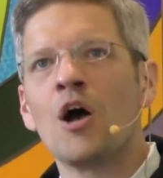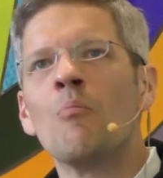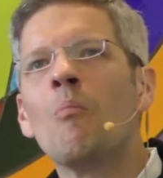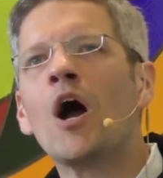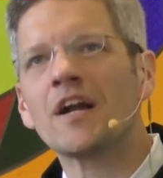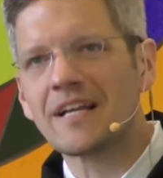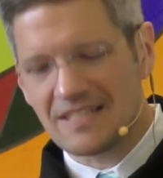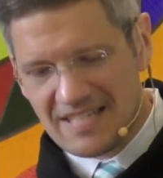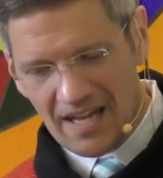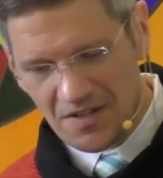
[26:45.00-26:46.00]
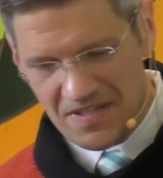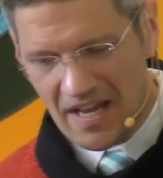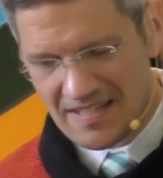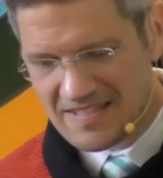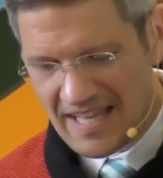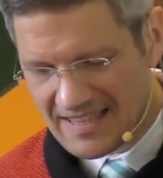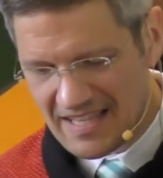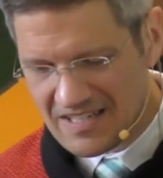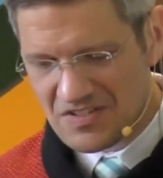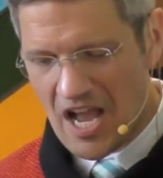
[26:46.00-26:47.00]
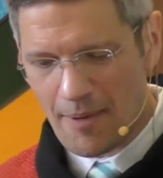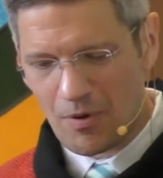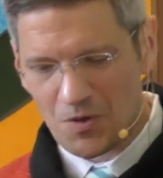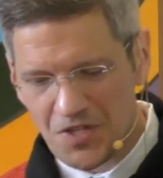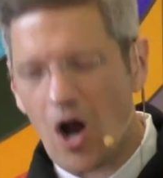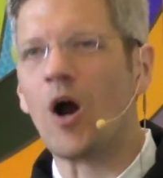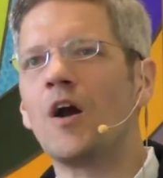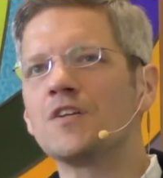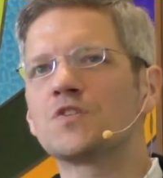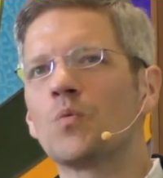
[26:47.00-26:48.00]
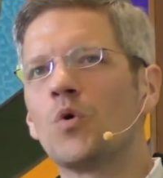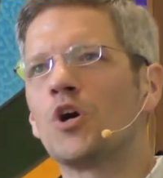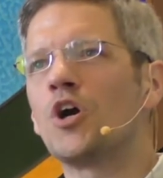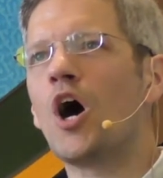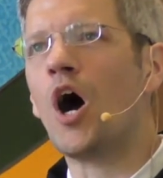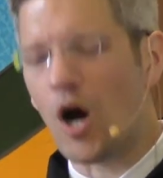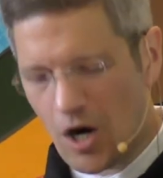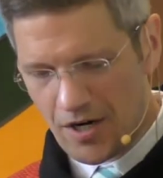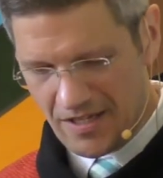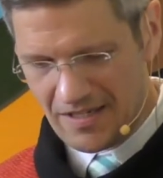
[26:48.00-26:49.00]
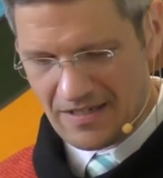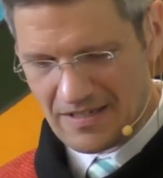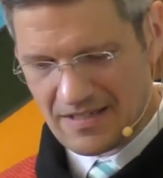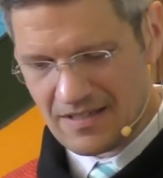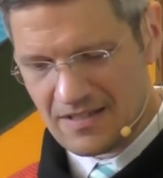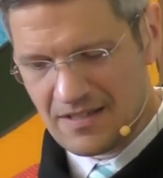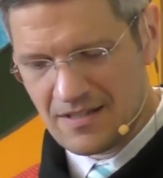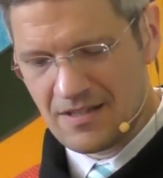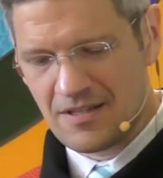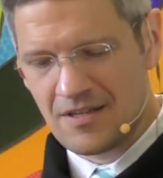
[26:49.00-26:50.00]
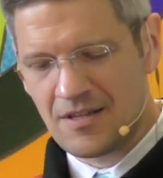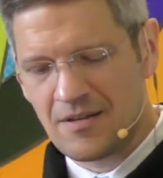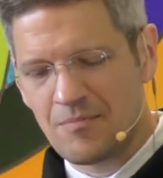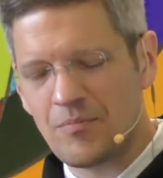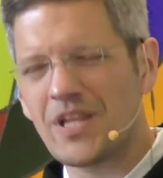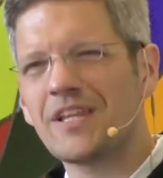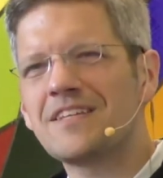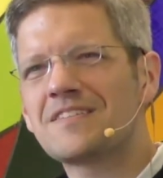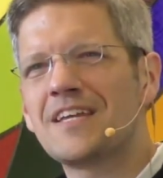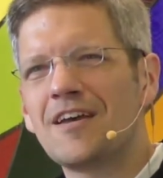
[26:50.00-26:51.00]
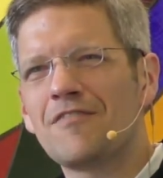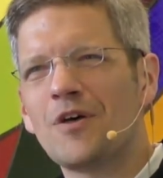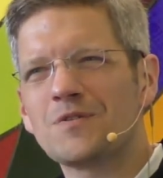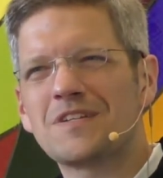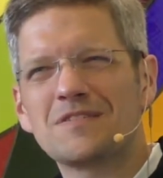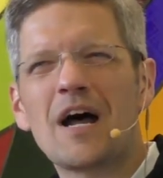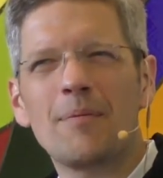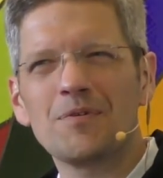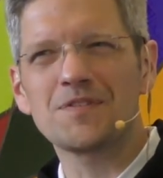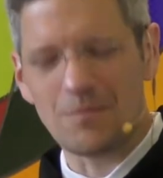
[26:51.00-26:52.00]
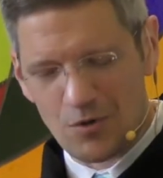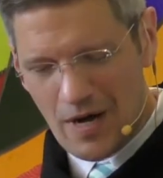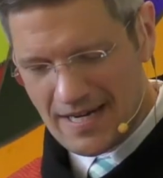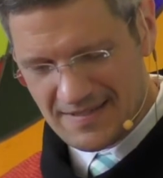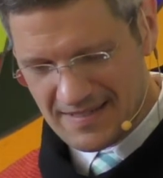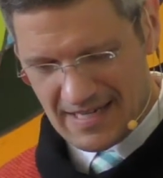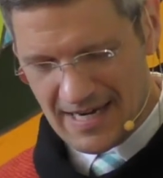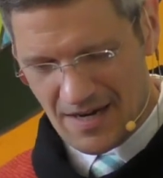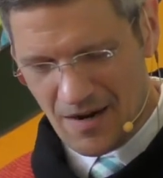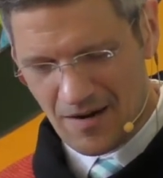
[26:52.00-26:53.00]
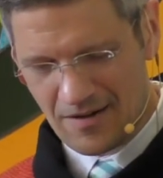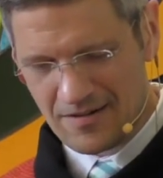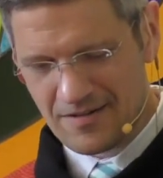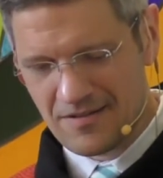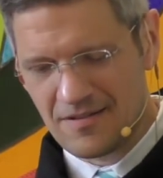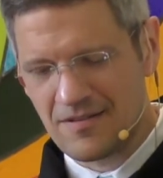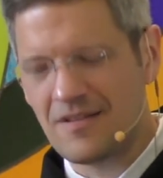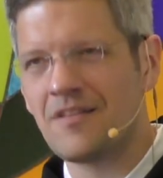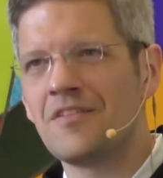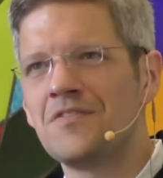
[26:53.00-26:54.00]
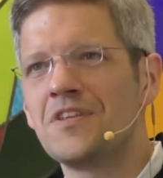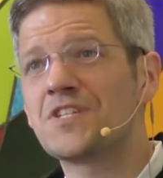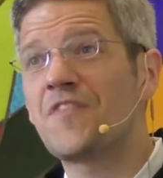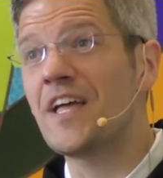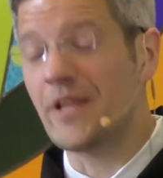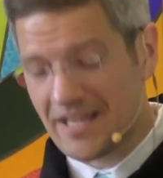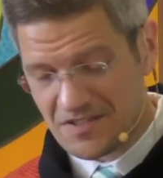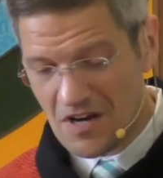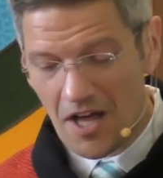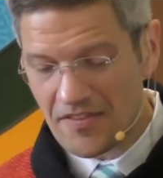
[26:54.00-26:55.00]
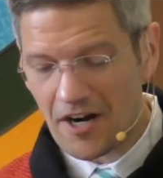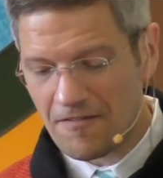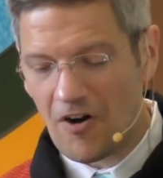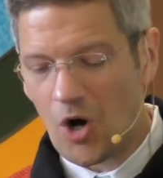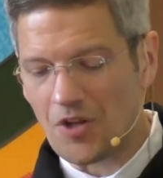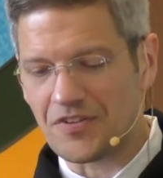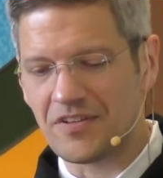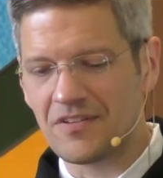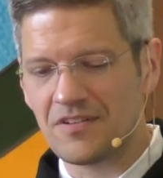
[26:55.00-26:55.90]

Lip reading: Mark tells us that the disciples' hearts were hardened. But let's give those disciples some grace here. This feeling is not their fault.